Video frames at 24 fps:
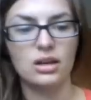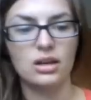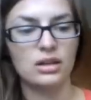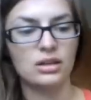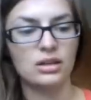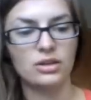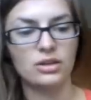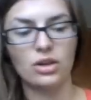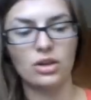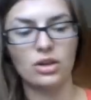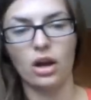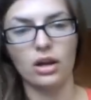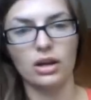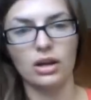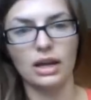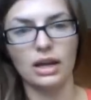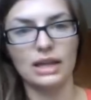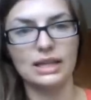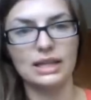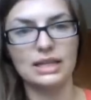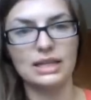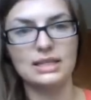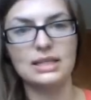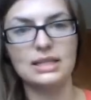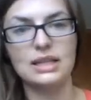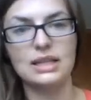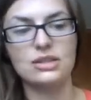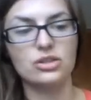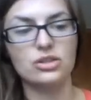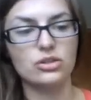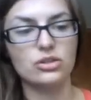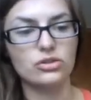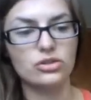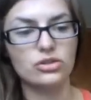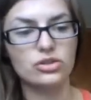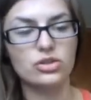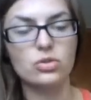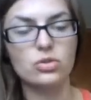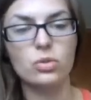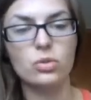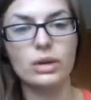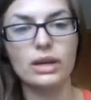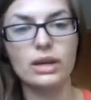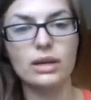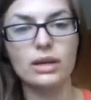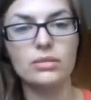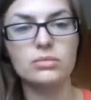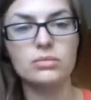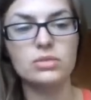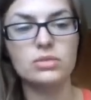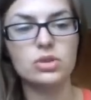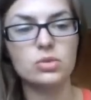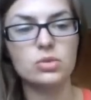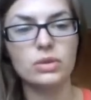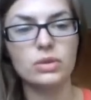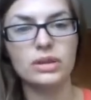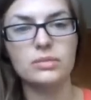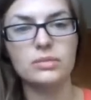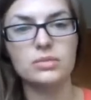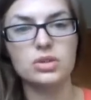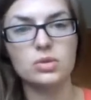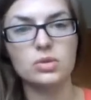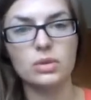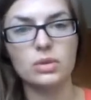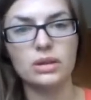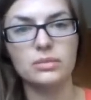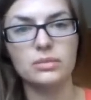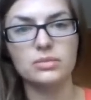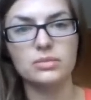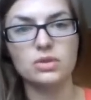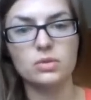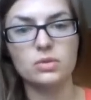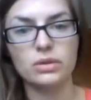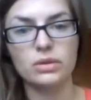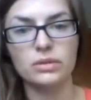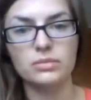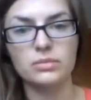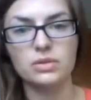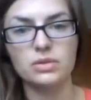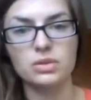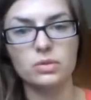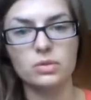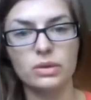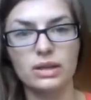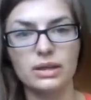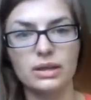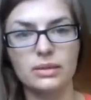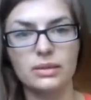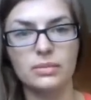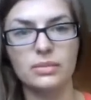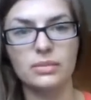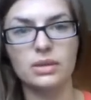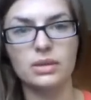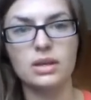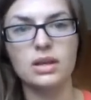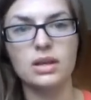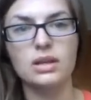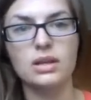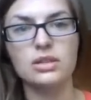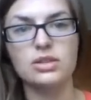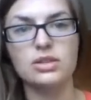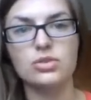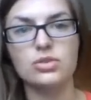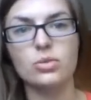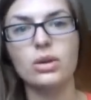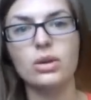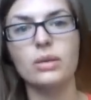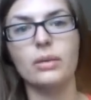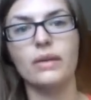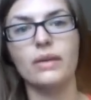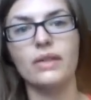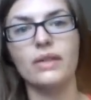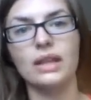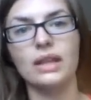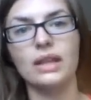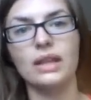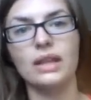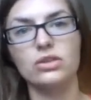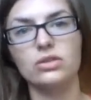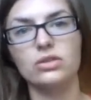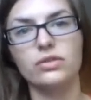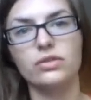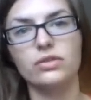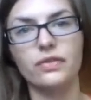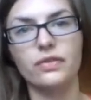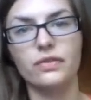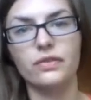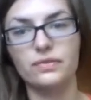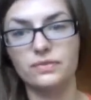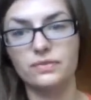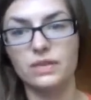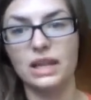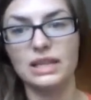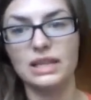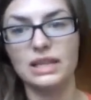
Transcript: No, like he says, you swim, swim, swim, swim, swim, swim, and then you'll like